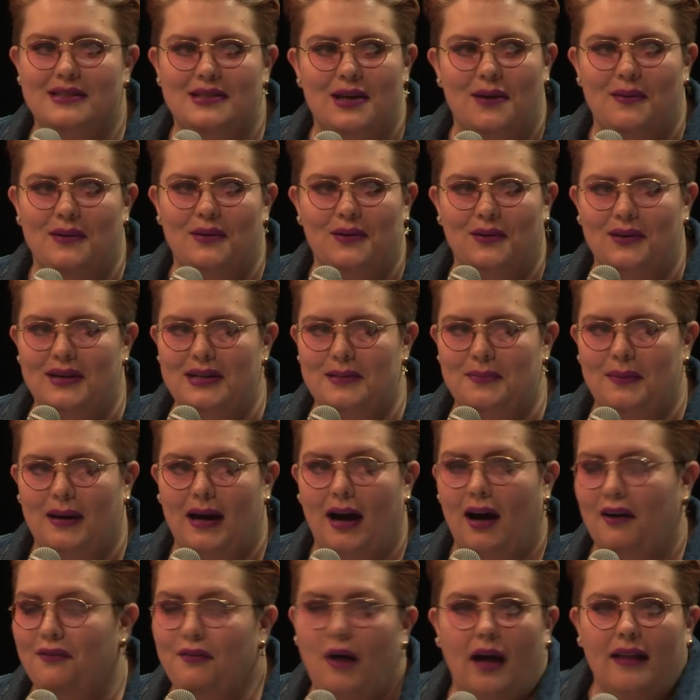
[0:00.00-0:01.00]
so annoyed about
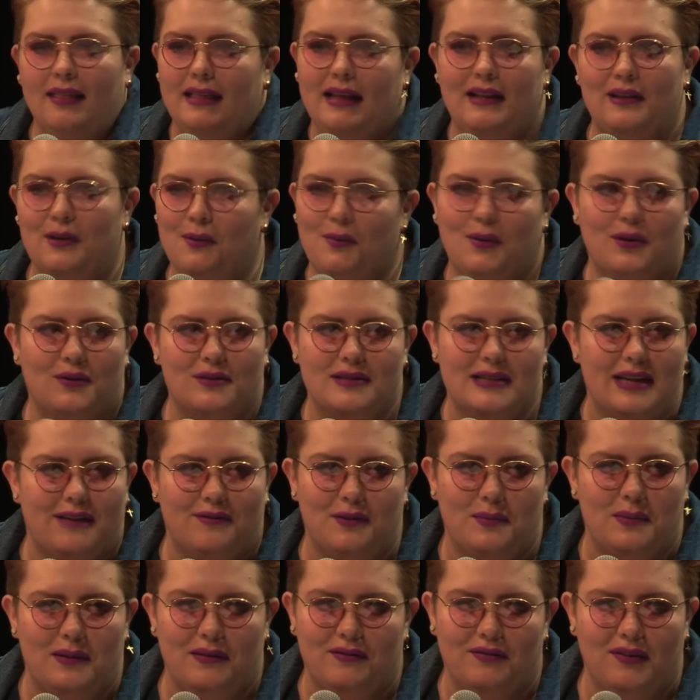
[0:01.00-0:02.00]
it yeah. i think the world's
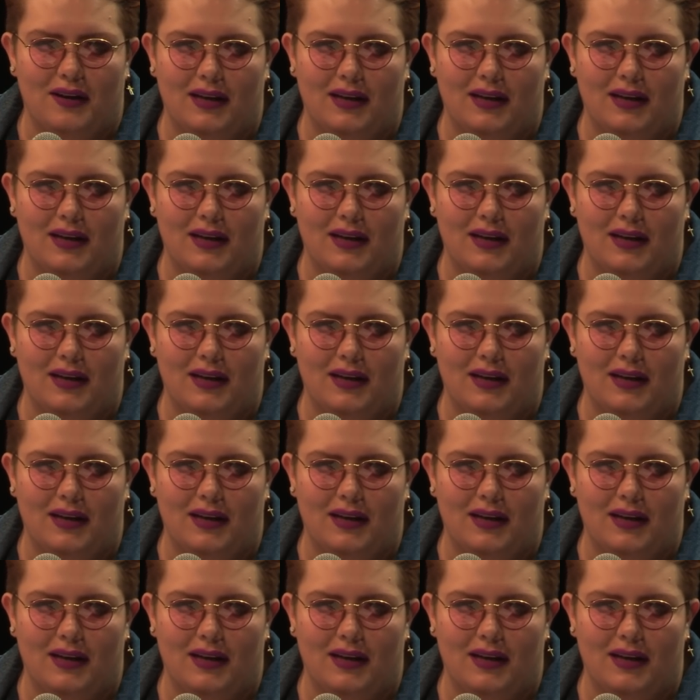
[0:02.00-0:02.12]
never been